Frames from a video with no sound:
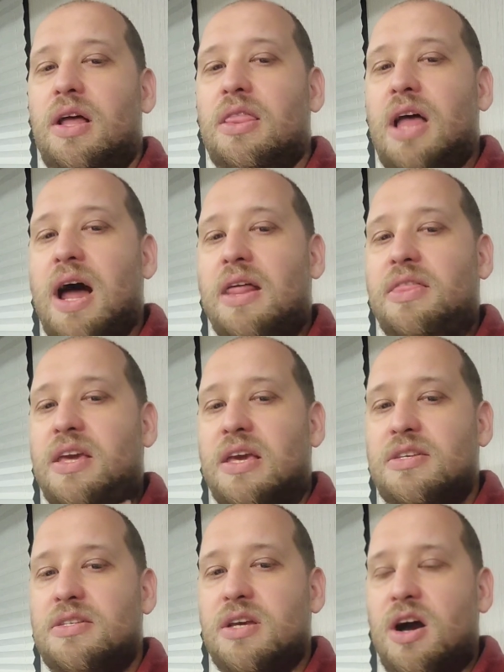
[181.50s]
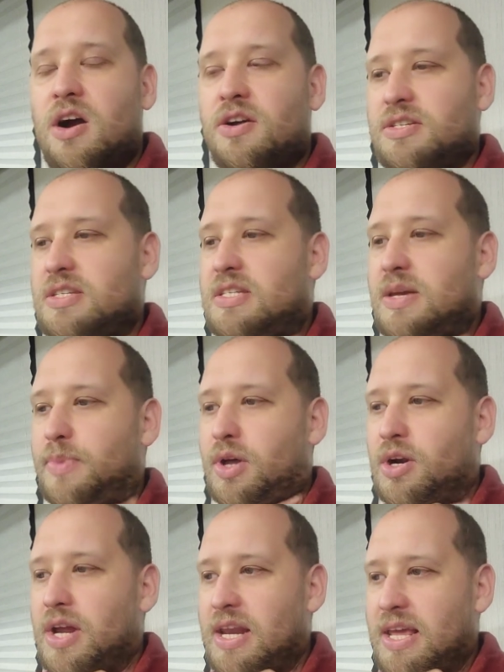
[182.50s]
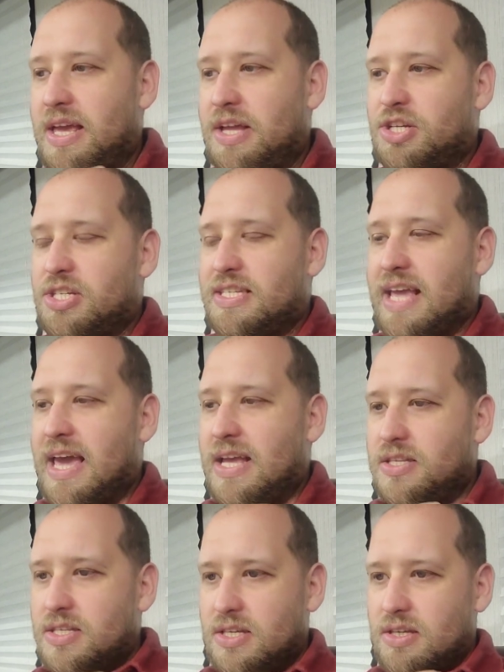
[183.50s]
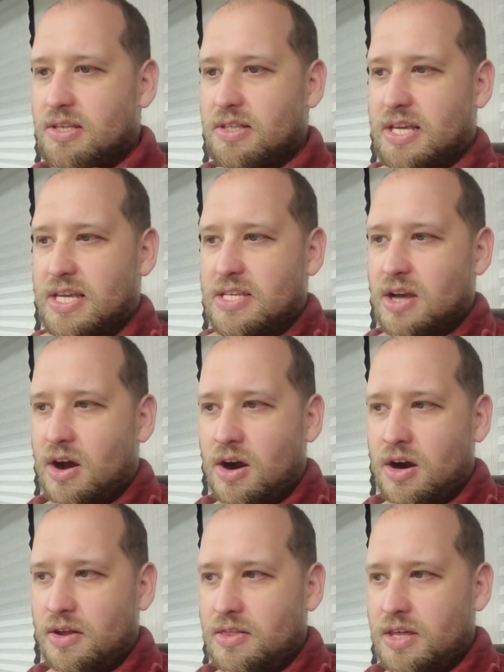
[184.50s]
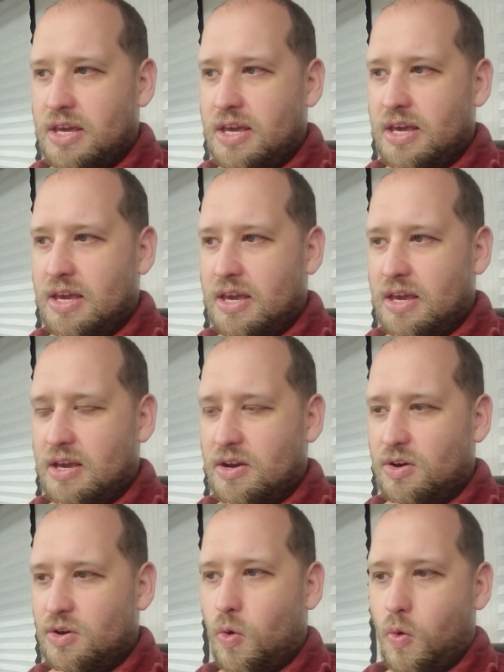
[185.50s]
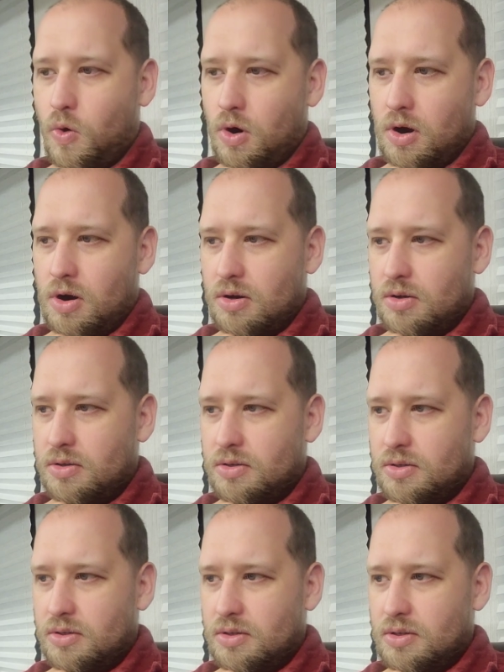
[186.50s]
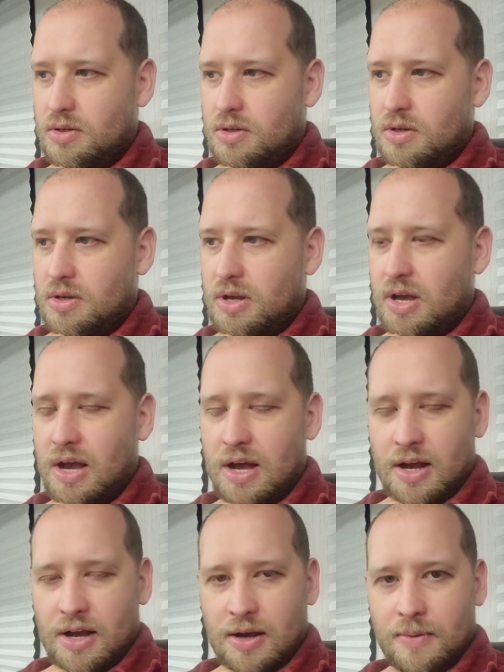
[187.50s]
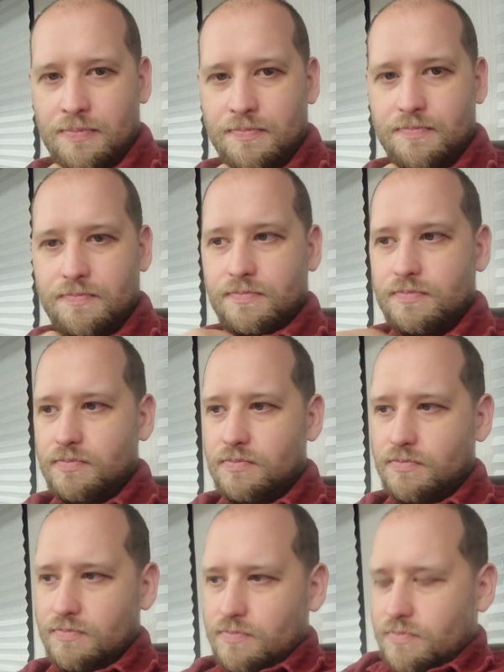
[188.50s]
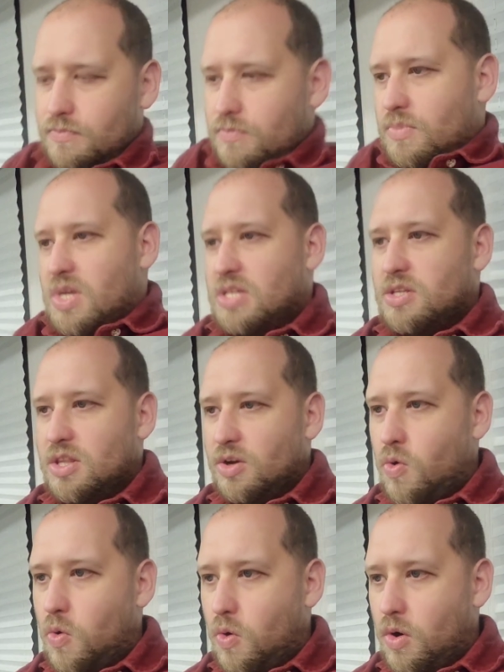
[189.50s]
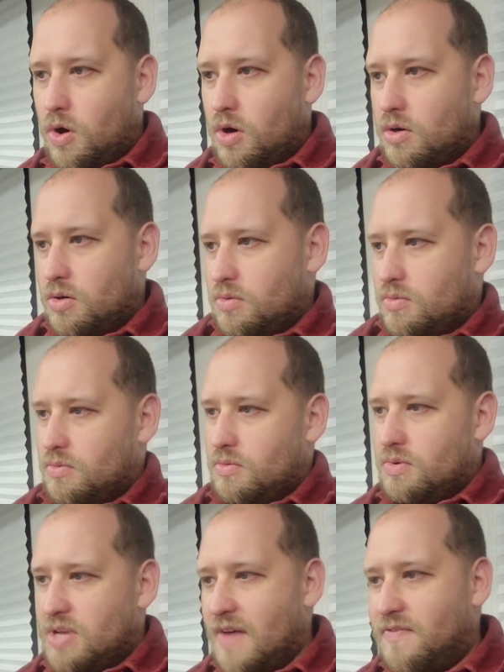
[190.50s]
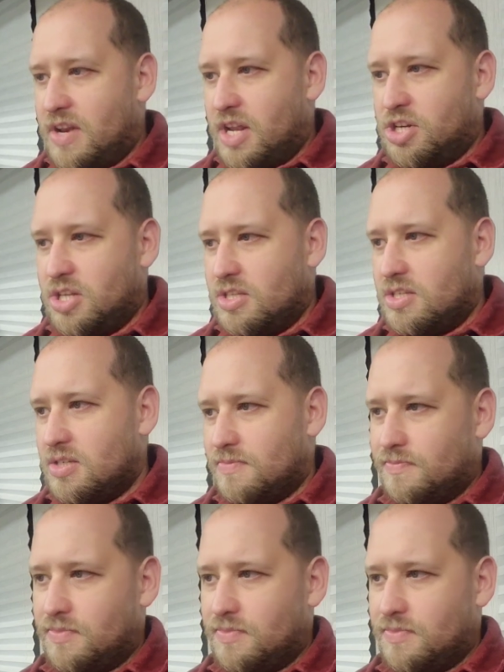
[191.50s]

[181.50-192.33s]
a lot of these are similar in each state. These are the core. These are the core definitions